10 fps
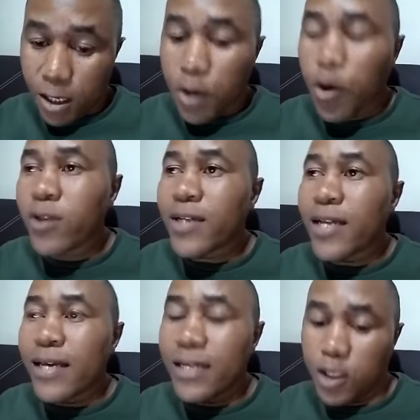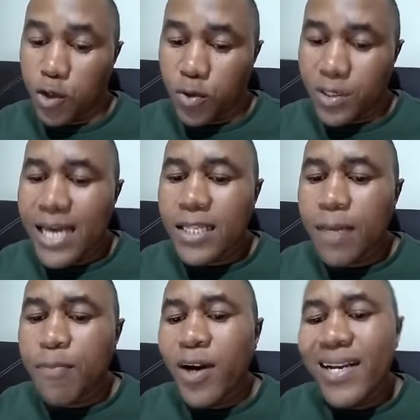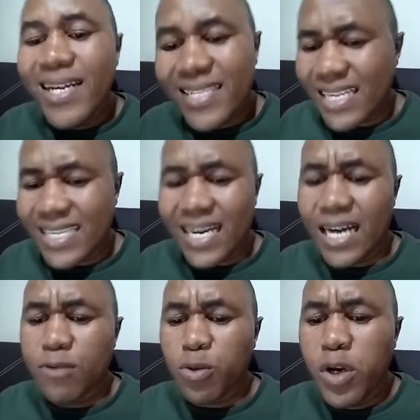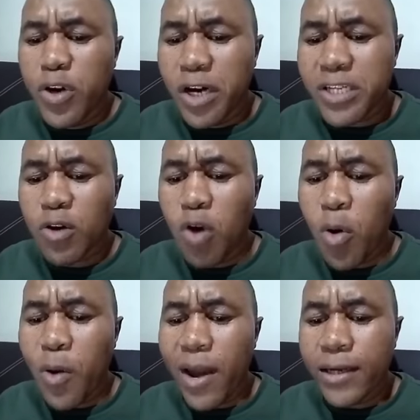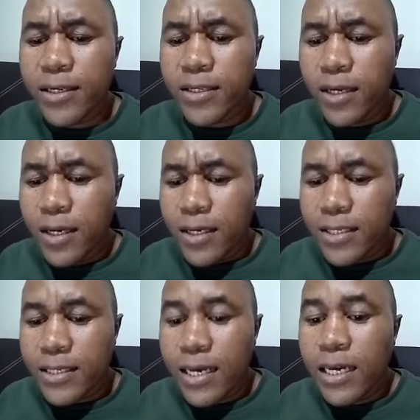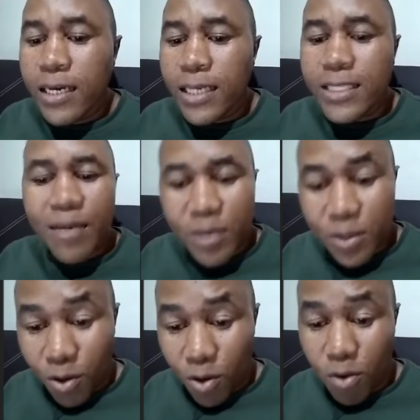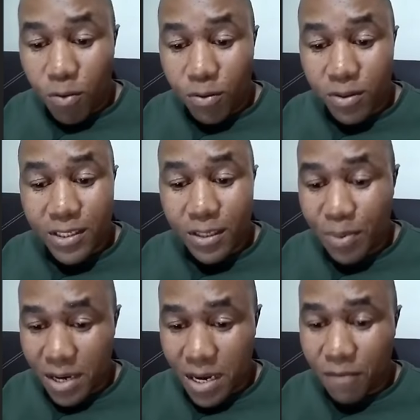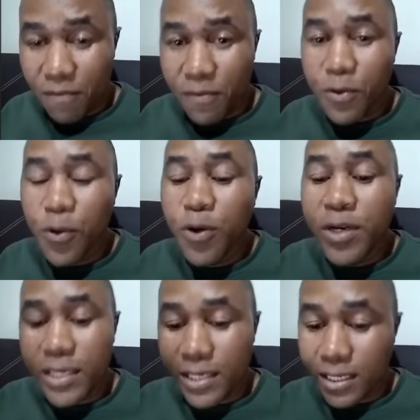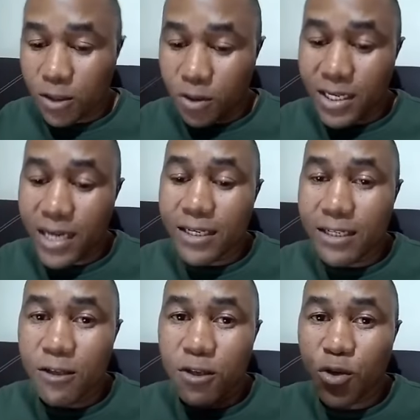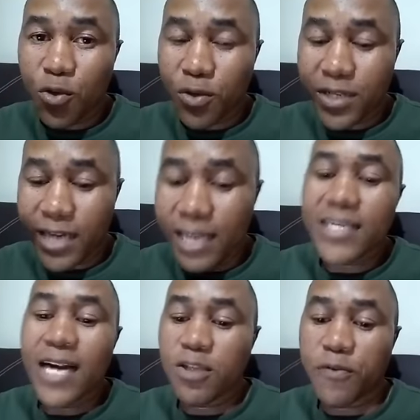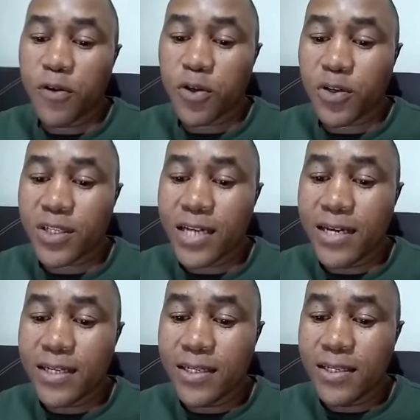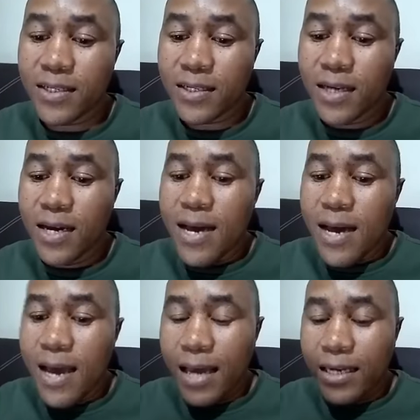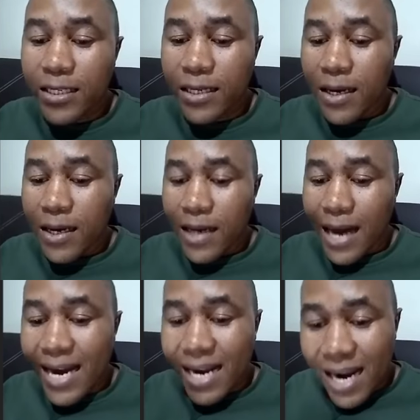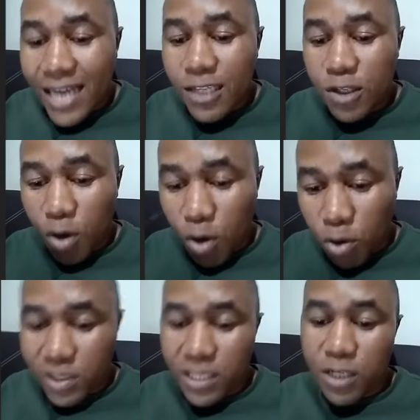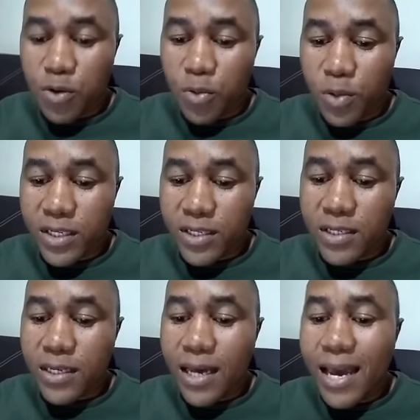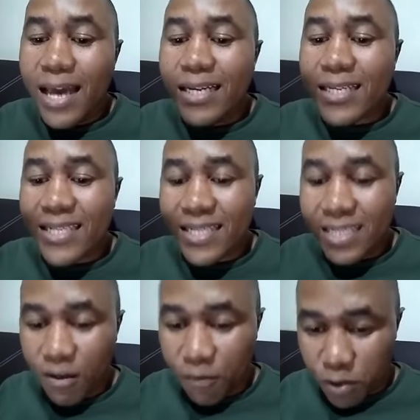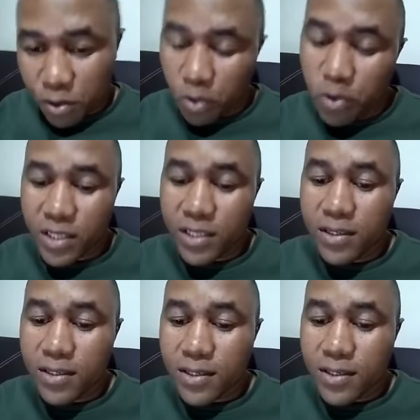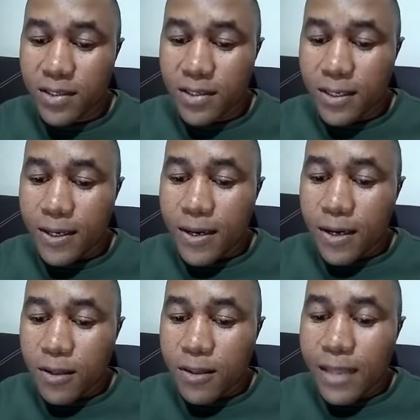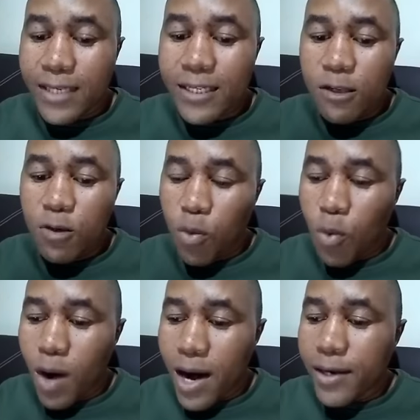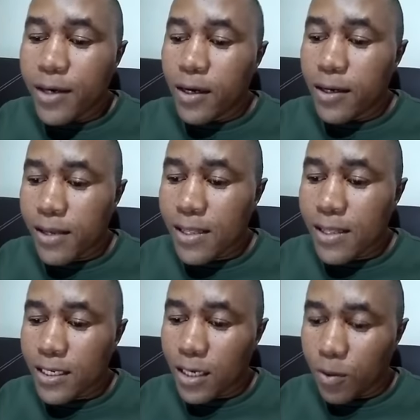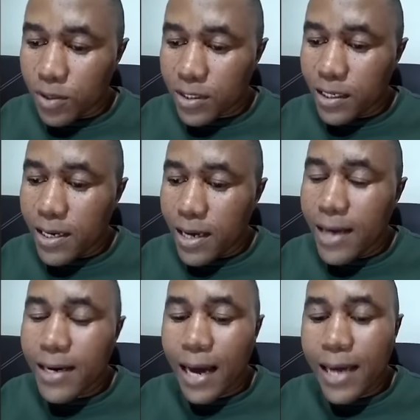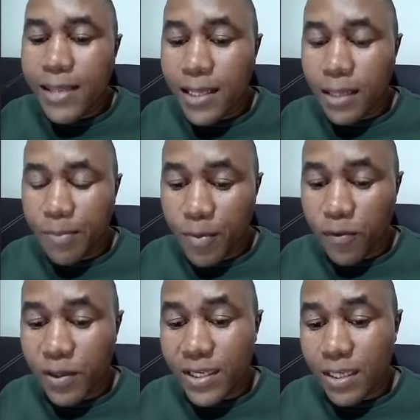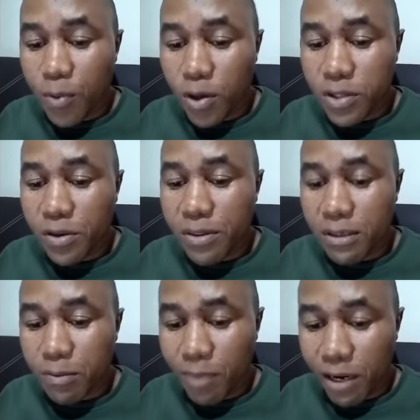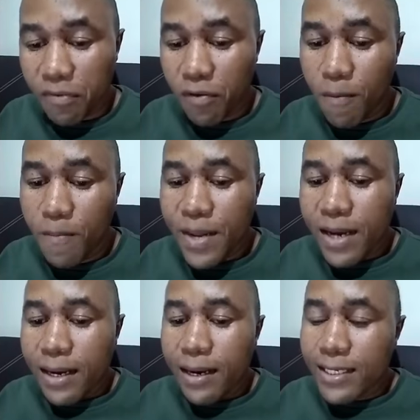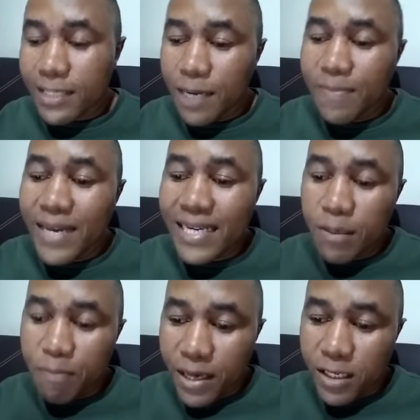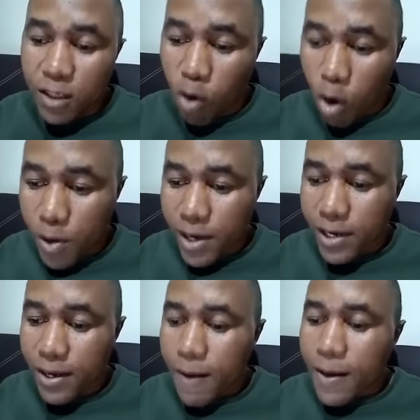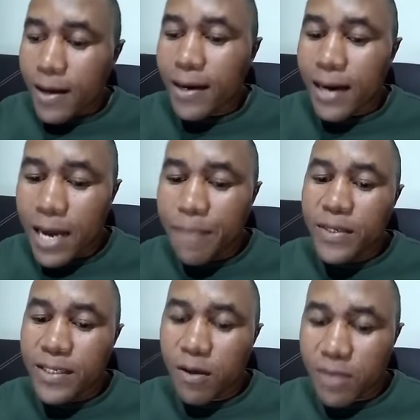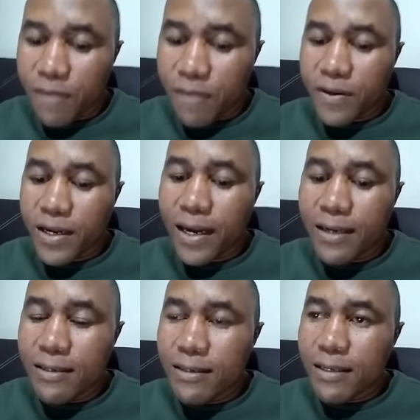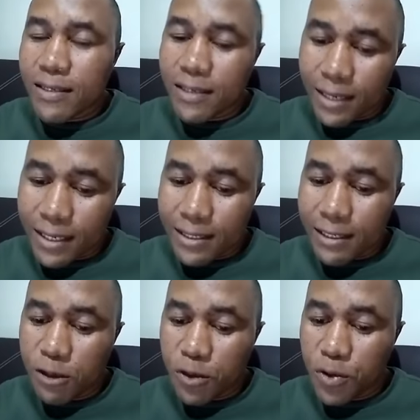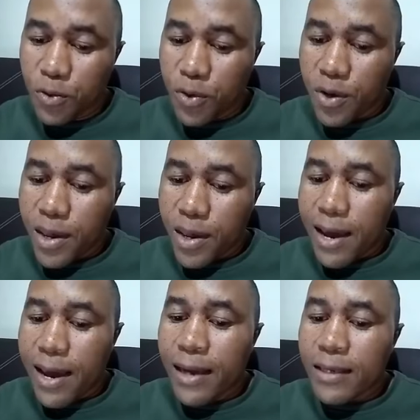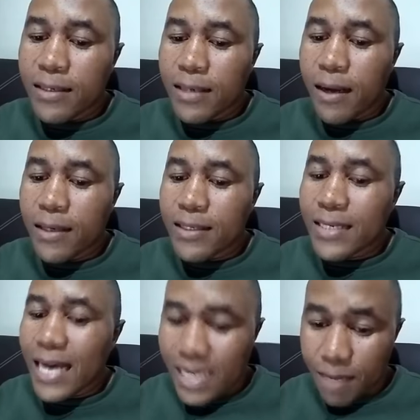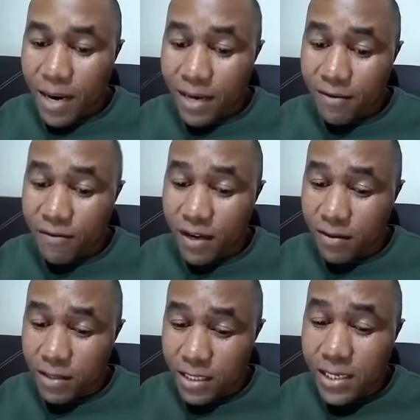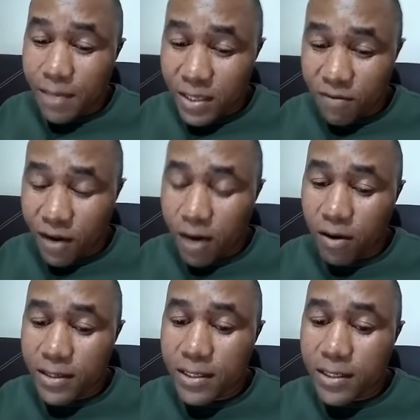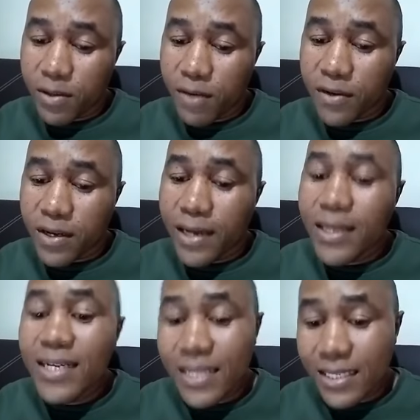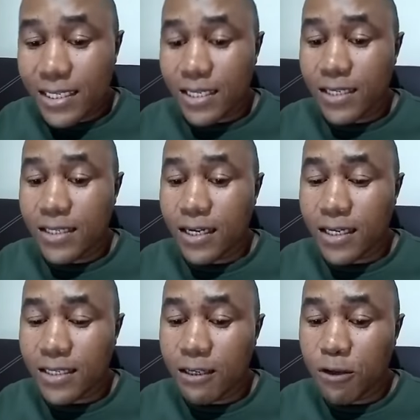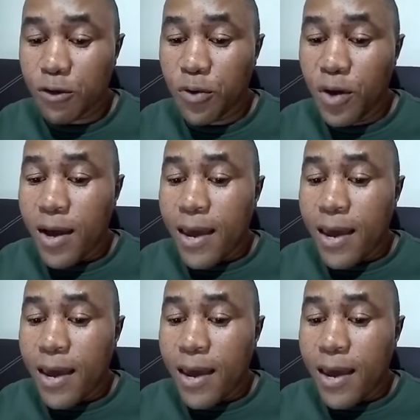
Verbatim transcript: Those are the issues. And the police at times will not go and say, establish your own CPF. You need as societies to take charge of your societies and analyze your own situations and seek for solutions that is one thing that I will say. And I thank the people for the support on this platform. Let's keep the debate going. Rape in South Africa is a serious issue, and uh, gender by, gender-based violence in South Africa is a serious issue.